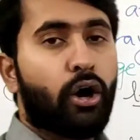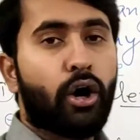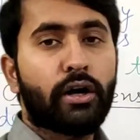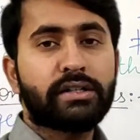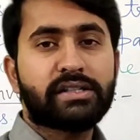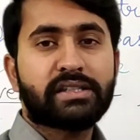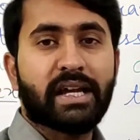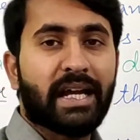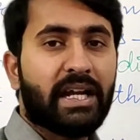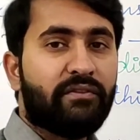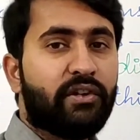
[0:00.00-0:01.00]
or
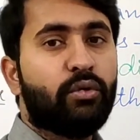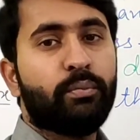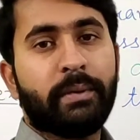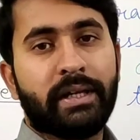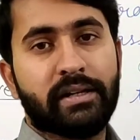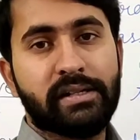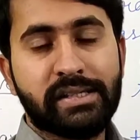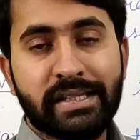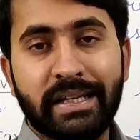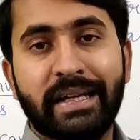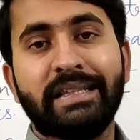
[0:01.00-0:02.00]
side view
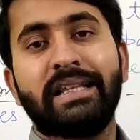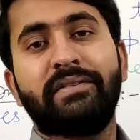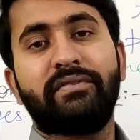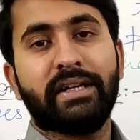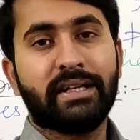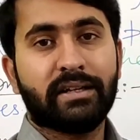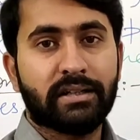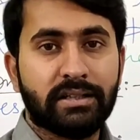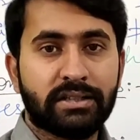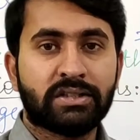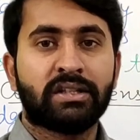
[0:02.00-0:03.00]
mirrors in the
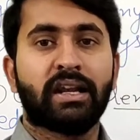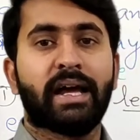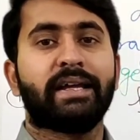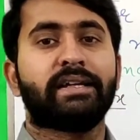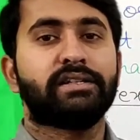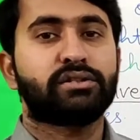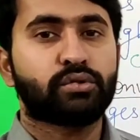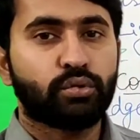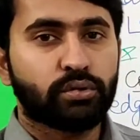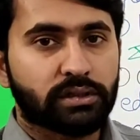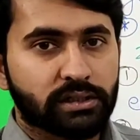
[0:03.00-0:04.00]
vehicles like
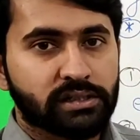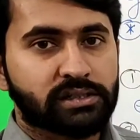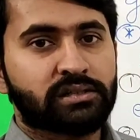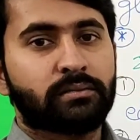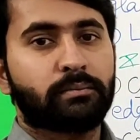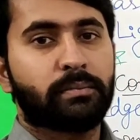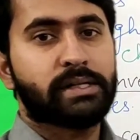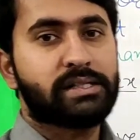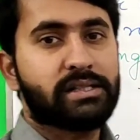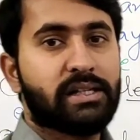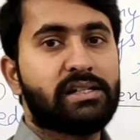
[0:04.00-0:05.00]
scooters,
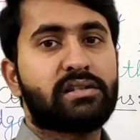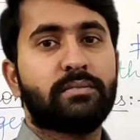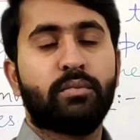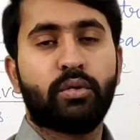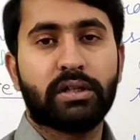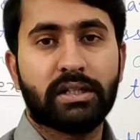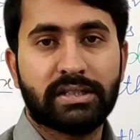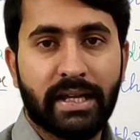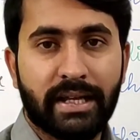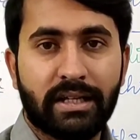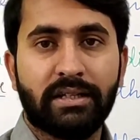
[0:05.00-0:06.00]
buses,
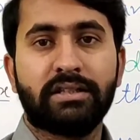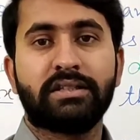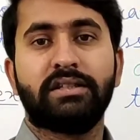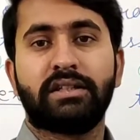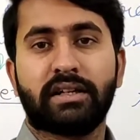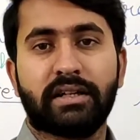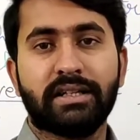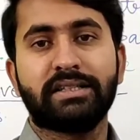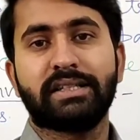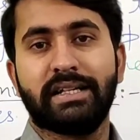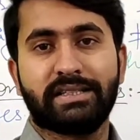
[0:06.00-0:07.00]
motorcycles,
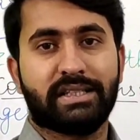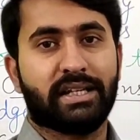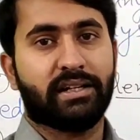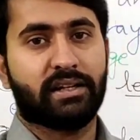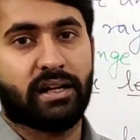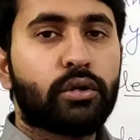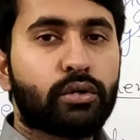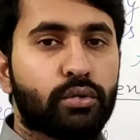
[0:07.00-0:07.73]
trucks, etc.